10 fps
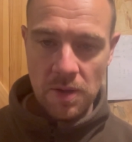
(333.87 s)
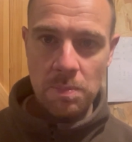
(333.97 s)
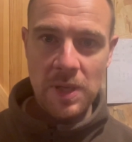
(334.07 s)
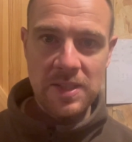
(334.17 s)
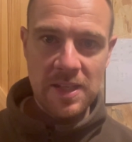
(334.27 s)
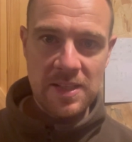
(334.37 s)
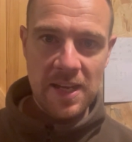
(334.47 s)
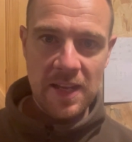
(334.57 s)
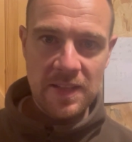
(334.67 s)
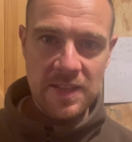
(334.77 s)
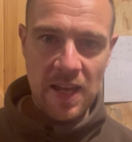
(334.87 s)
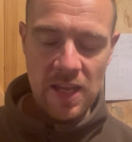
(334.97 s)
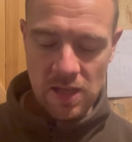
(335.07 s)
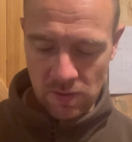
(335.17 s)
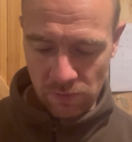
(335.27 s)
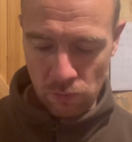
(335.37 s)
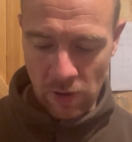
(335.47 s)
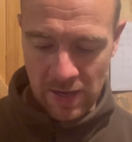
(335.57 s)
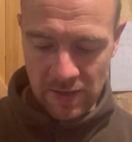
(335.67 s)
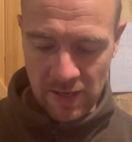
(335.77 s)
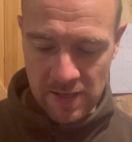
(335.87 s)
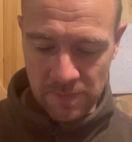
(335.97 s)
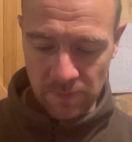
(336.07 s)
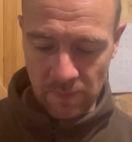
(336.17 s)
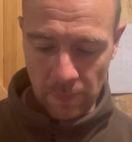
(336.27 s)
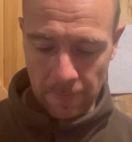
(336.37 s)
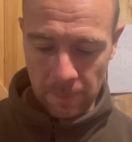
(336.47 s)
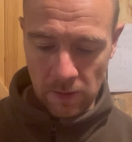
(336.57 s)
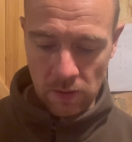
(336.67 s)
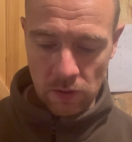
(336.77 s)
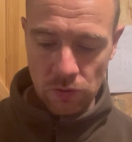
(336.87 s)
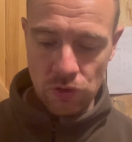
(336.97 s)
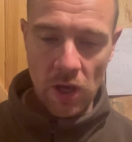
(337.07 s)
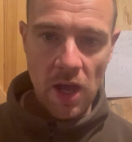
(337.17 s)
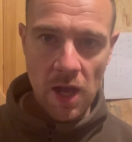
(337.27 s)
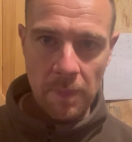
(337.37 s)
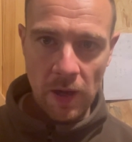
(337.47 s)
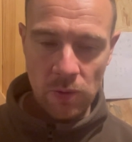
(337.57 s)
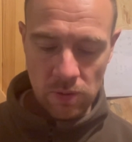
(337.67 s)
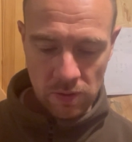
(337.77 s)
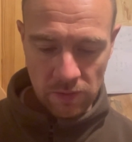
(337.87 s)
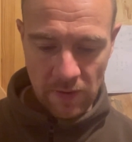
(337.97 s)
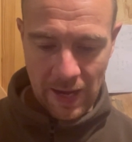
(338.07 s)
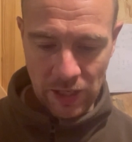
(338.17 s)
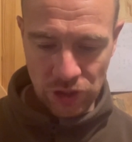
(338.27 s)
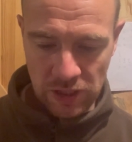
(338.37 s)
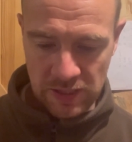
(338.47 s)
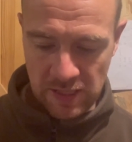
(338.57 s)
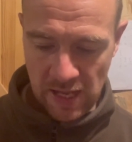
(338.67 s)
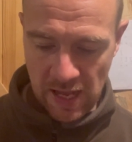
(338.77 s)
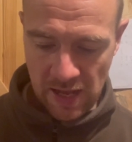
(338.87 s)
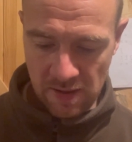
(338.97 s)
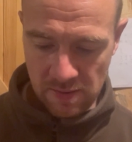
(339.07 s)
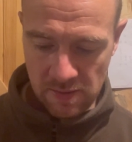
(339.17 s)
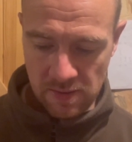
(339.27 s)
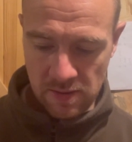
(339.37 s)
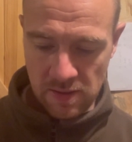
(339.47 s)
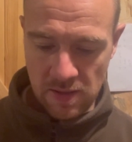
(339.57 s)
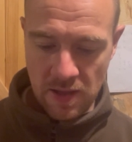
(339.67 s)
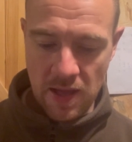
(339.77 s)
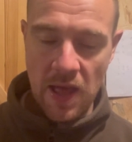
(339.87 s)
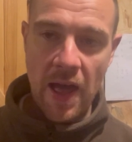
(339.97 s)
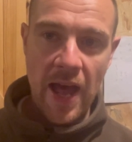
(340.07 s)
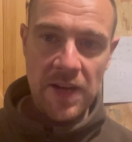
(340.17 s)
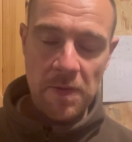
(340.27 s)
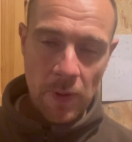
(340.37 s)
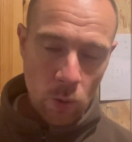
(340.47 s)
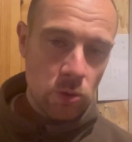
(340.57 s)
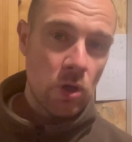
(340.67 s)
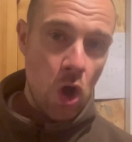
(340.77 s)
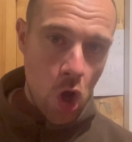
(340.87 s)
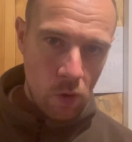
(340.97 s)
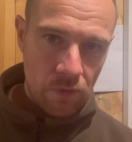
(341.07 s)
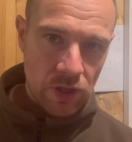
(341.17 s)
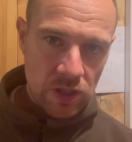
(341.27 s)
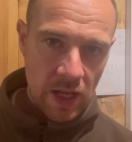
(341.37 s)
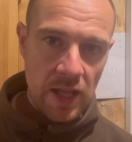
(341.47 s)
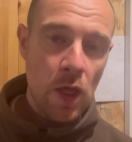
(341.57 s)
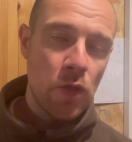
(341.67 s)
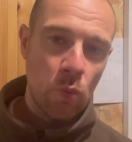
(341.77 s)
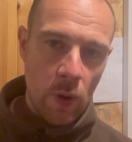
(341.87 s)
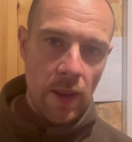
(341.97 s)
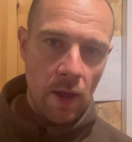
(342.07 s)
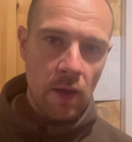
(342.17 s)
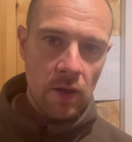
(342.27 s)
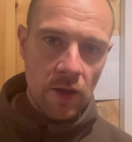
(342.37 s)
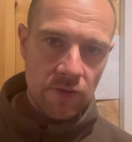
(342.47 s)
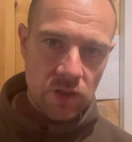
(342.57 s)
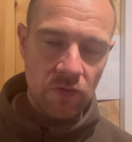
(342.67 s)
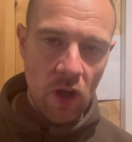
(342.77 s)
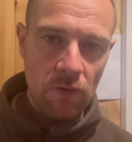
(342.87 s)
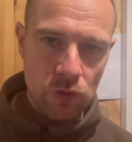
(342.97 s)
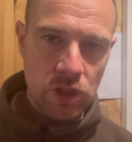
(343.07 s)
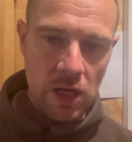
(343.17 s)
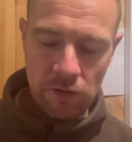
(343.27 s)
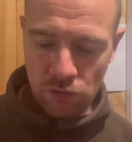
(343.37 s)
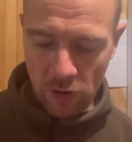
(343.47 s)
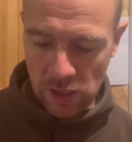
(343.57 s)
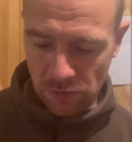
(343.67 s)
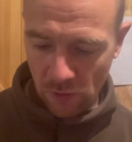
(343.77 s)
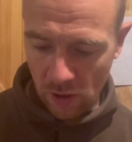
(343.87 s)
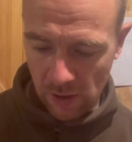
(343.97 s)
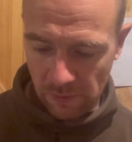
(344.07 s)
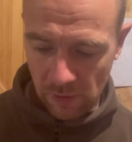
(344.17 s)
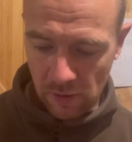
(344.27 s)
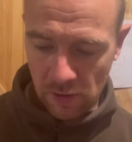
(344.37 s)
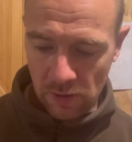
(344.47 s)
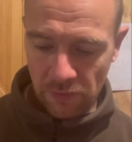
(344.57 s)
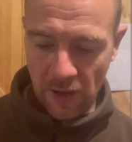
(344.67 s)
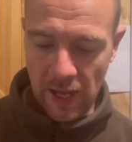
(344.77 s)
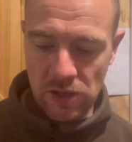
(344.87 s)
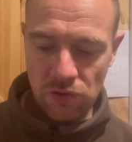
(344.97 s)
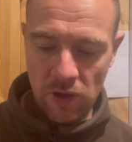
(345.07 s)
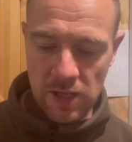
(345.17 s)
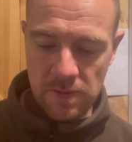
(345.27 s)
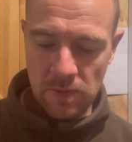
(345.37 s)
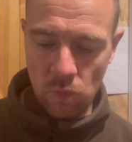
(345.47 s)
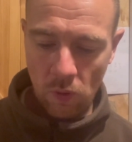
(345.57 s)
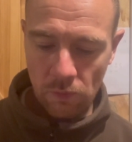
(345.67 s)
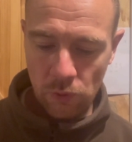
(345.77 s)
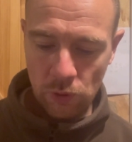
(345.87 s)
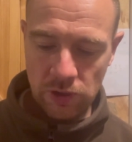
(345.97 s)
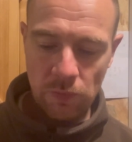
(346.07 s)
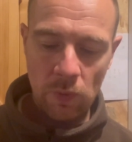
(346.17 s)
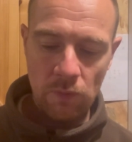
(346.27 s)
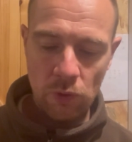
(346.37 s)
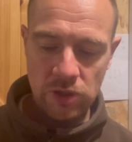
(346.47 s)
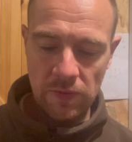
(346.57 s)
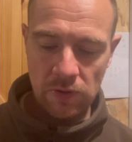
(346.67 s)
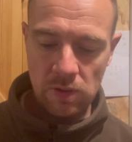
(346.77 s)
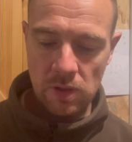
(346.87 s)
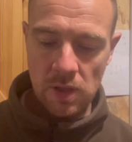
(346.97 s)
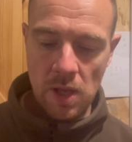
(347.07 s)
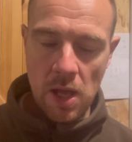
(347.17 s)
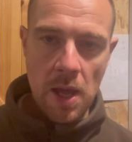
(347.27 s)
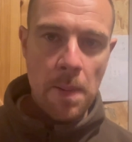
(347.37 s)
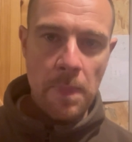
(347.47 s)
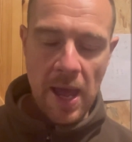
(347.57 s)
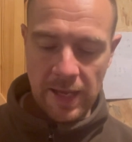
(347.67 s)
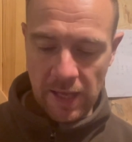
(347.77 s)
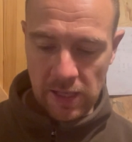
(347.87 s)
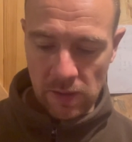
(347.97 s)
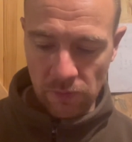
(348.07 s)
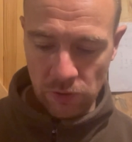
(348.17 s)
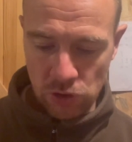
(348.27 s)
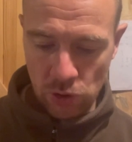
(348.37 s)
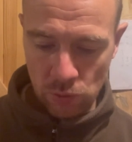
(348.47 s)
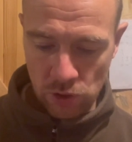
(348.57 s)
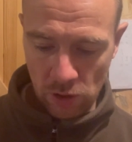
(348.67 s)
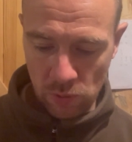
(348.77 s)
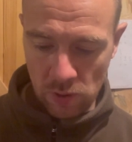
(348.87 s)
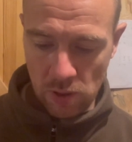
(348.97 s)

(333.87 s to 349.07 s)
Mr TNT for Randy, Turbo for Ashley Steer, Ava Bolt, obviously the winner of Survival Series Race 5 for Hendry, 147147, Peggy for Tutu,